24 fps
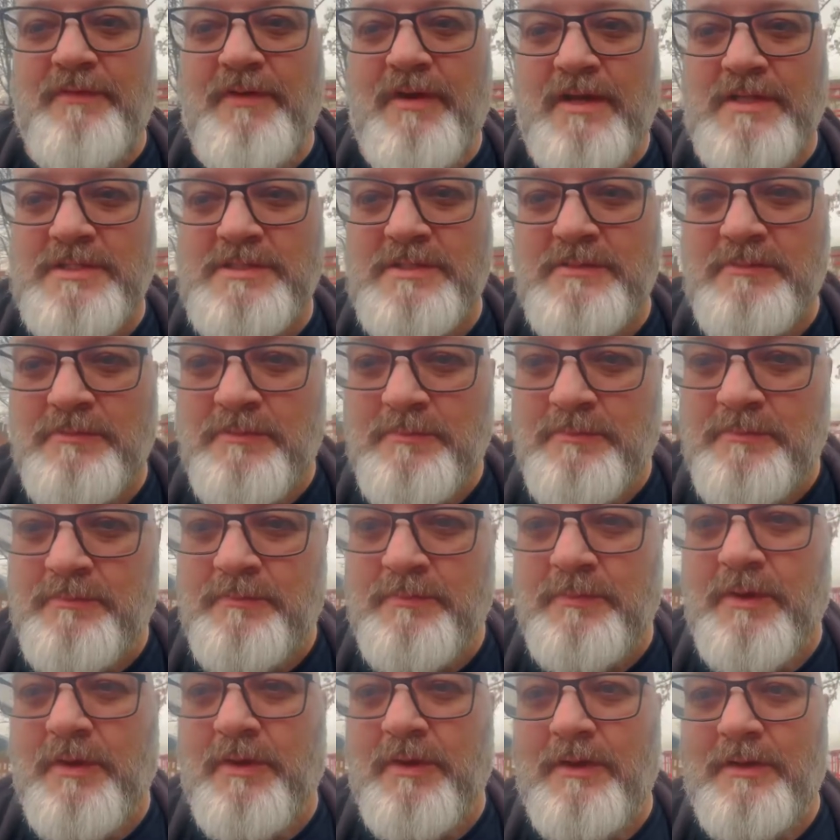ask,
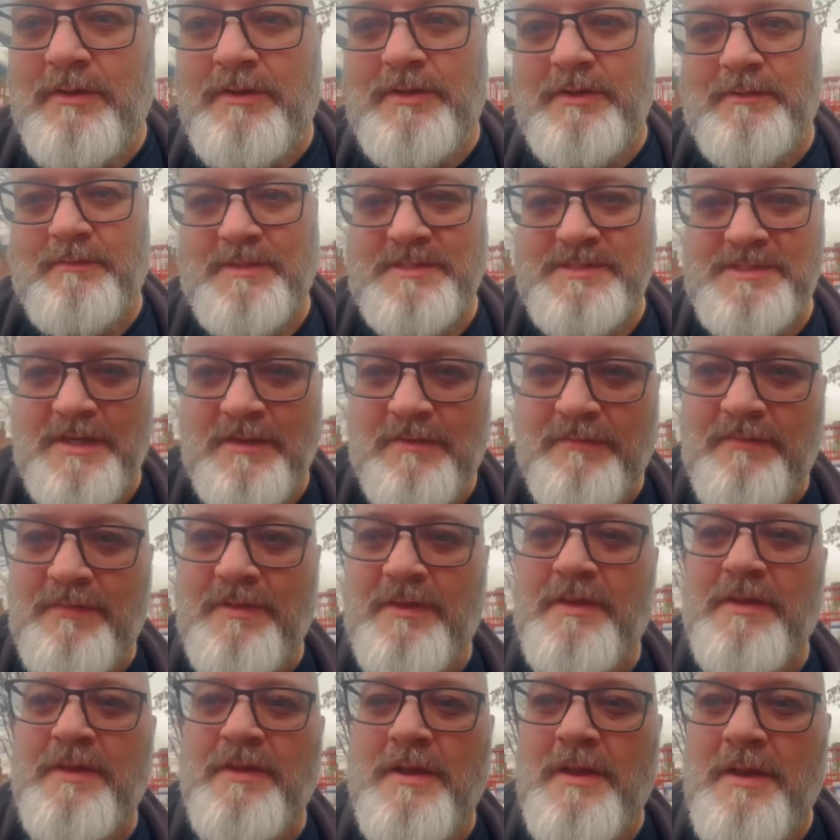not eluding myself,
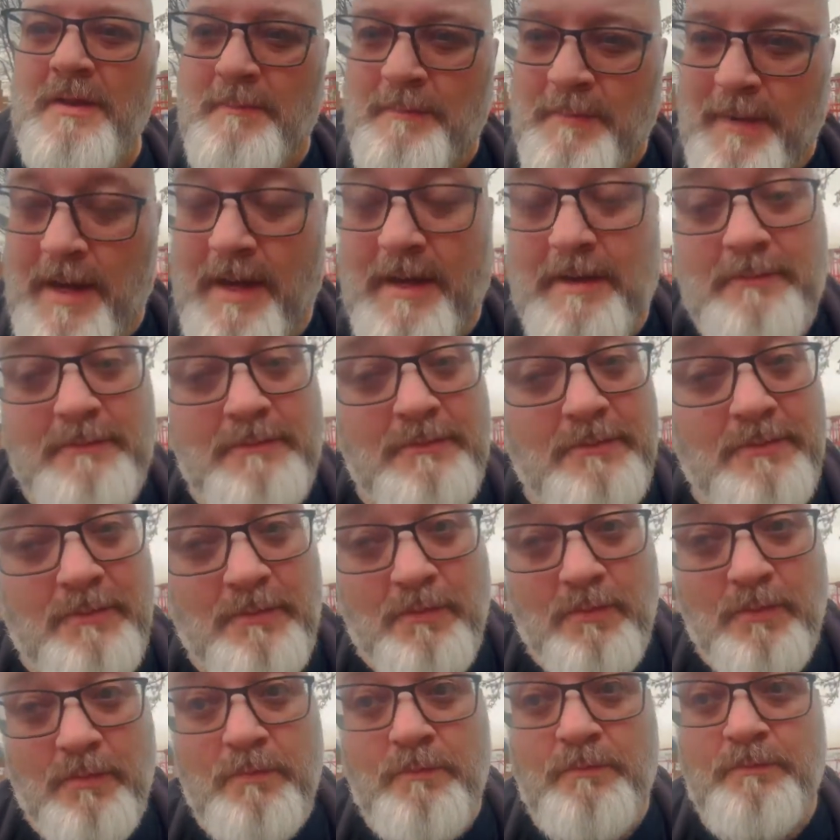but
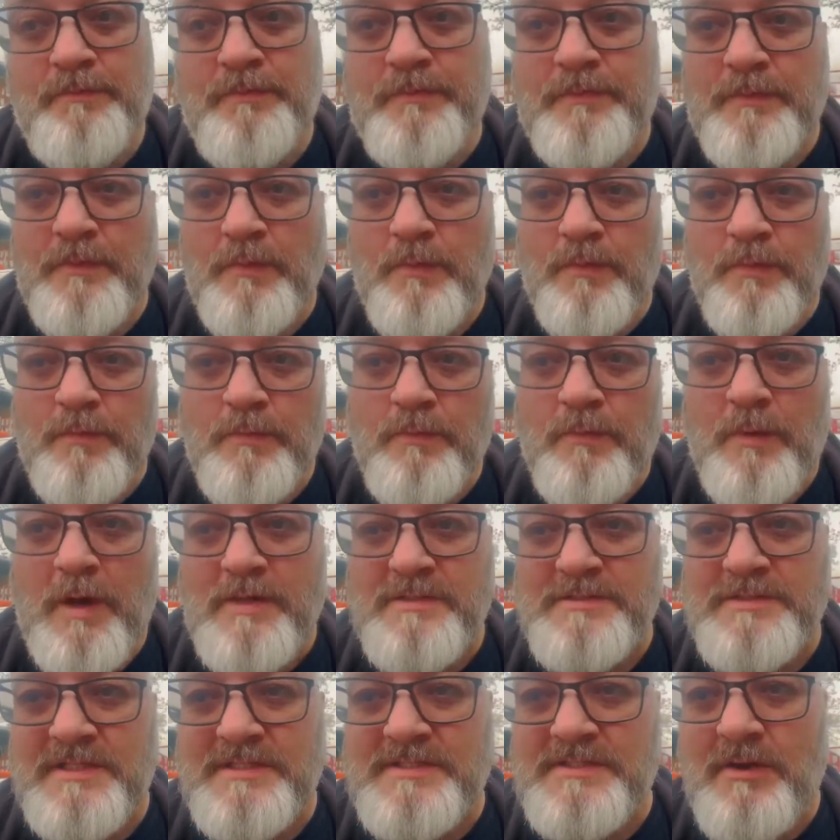
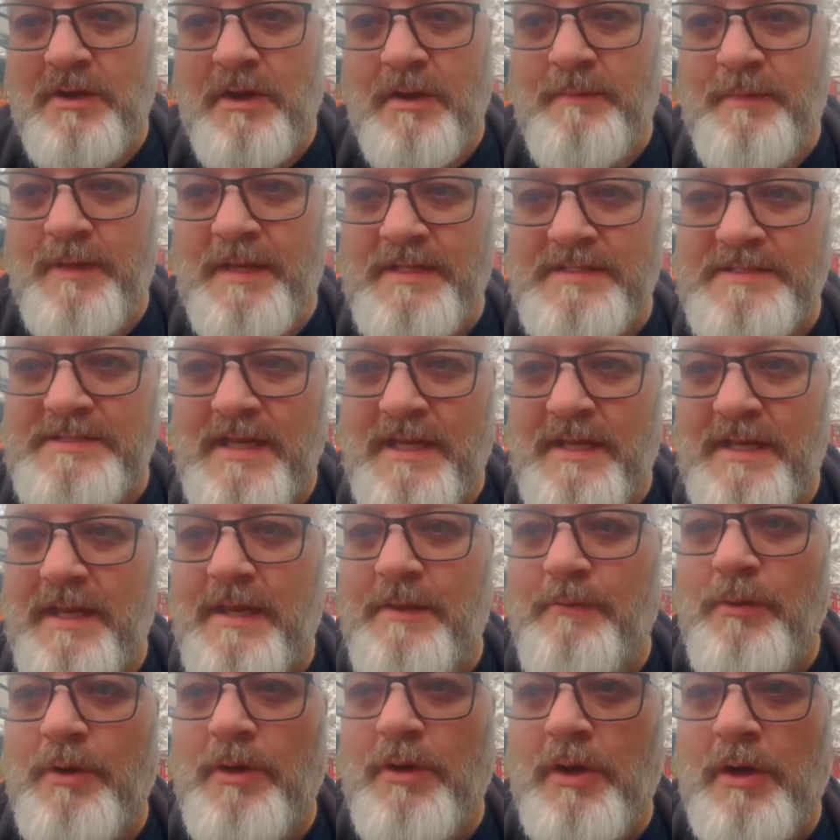whilst there's 90 minutes out
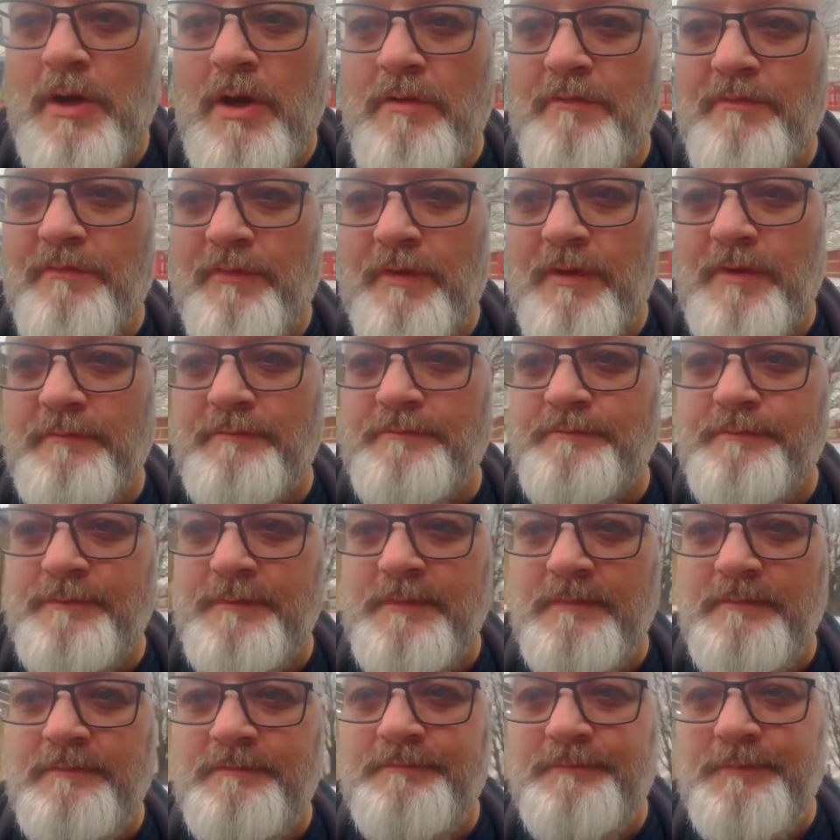there, we've got to go for it.
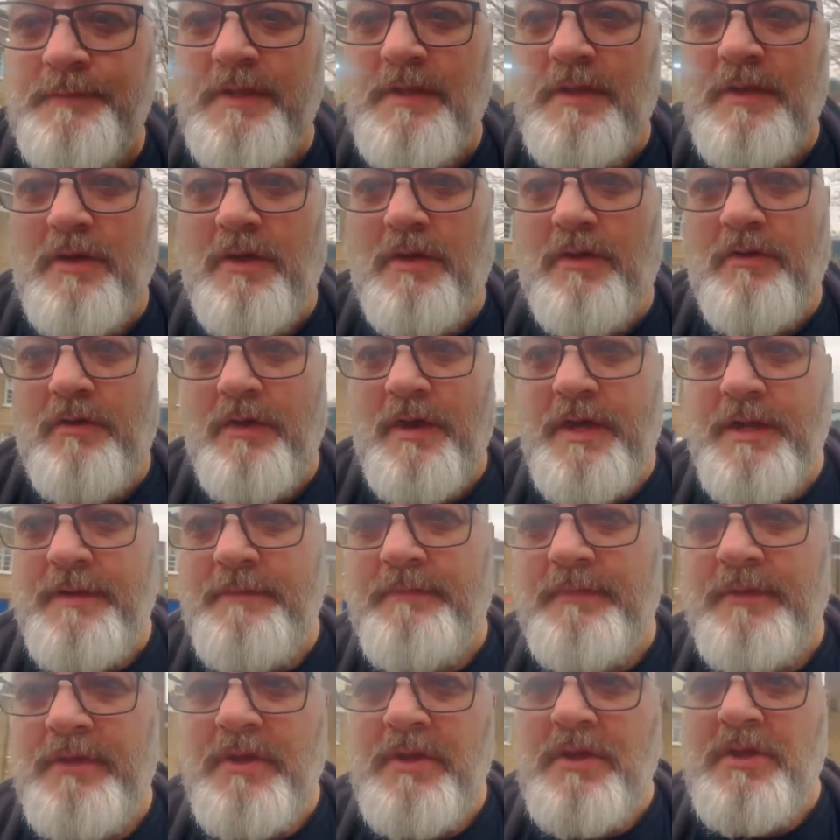Alright,
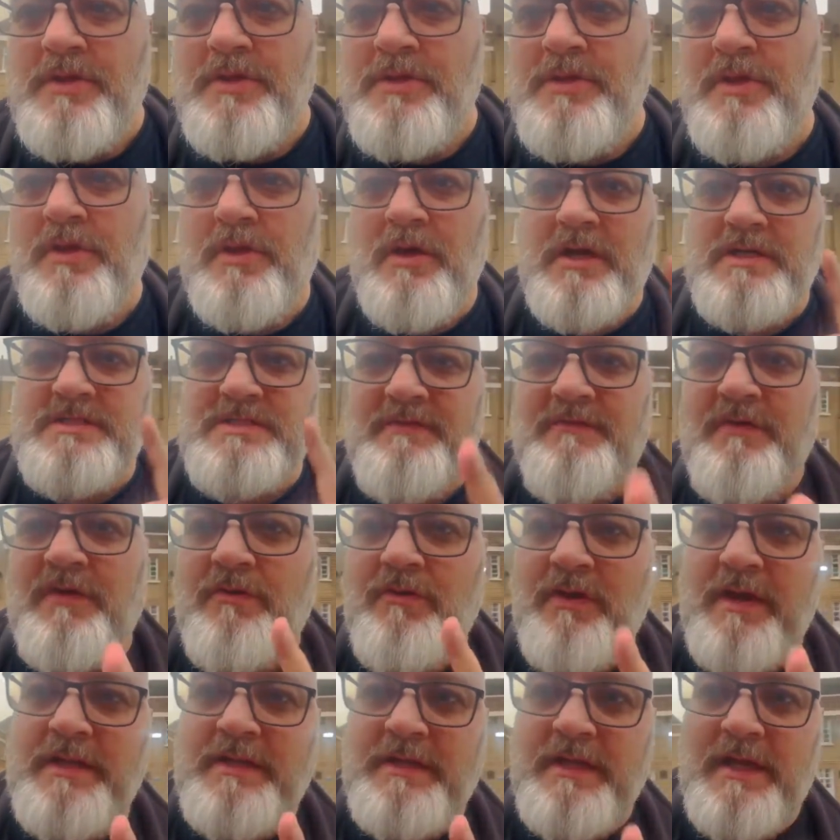you guys have a
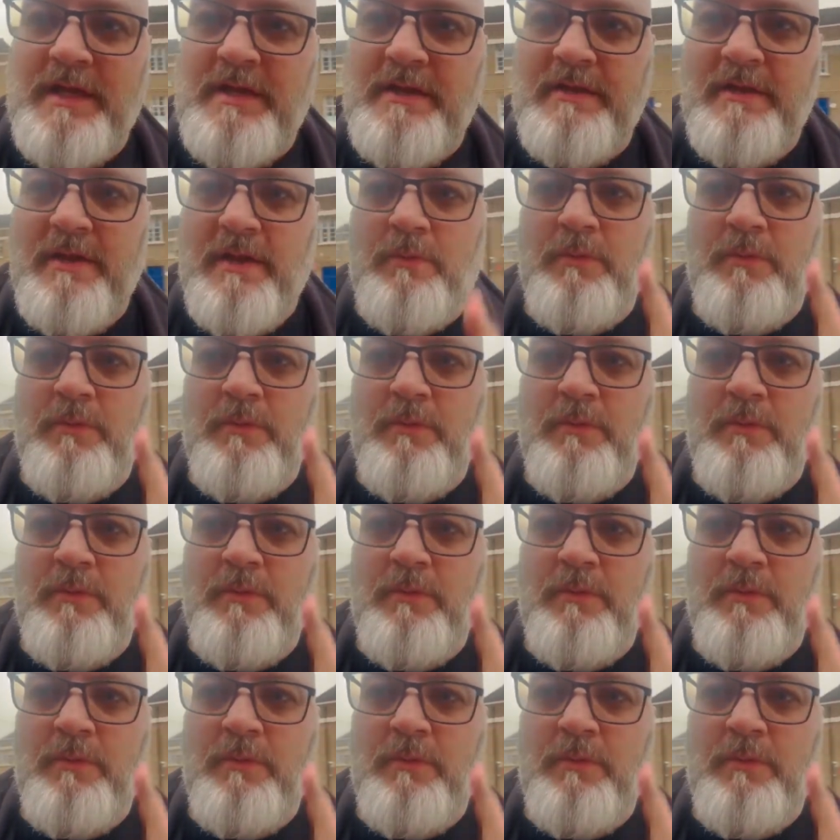great day, a